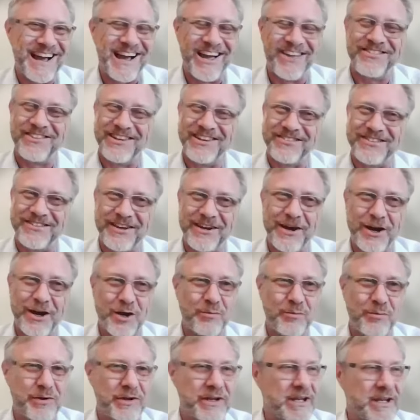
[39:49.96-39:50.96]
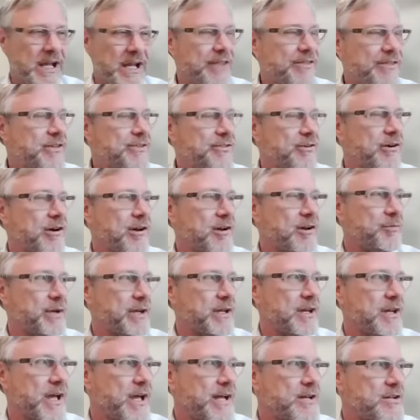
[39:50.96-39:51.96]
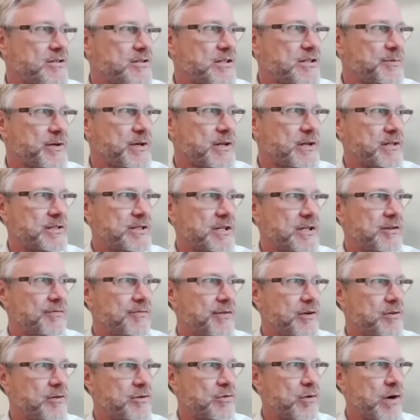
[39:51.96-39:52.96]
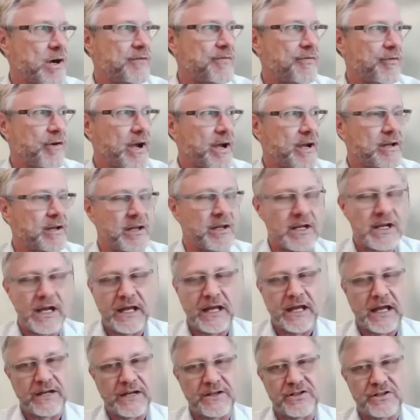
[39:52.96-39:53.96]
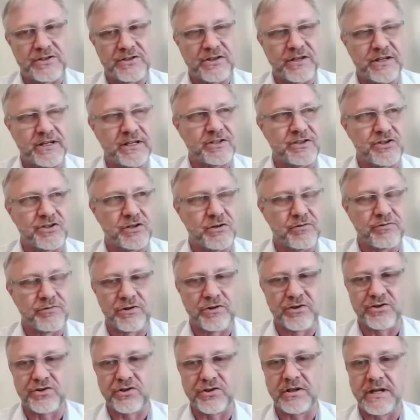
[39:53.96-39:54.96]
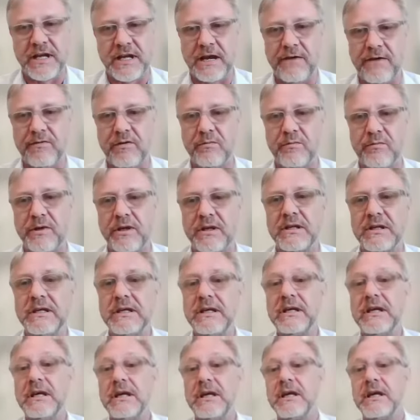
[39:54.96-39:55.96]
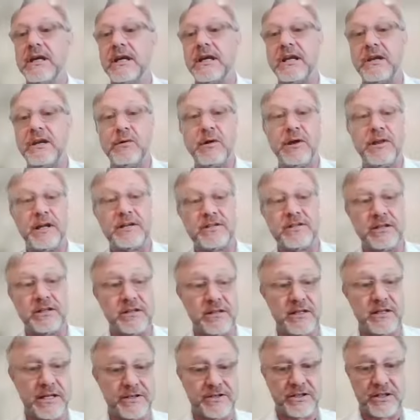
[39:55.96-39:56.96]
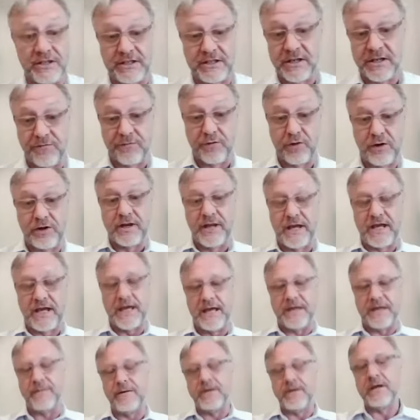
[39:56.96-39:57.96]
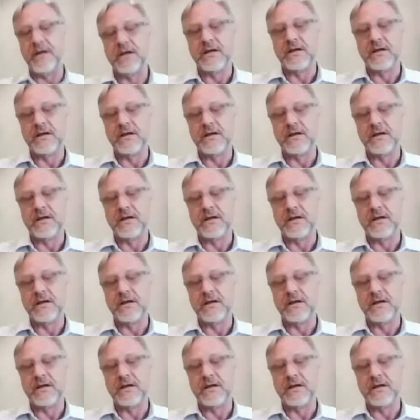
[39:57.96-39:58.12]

I think there ought to be an age limit on cell phones, quite frankly. I just think children shouldn't have them. But anyway, that's a different day.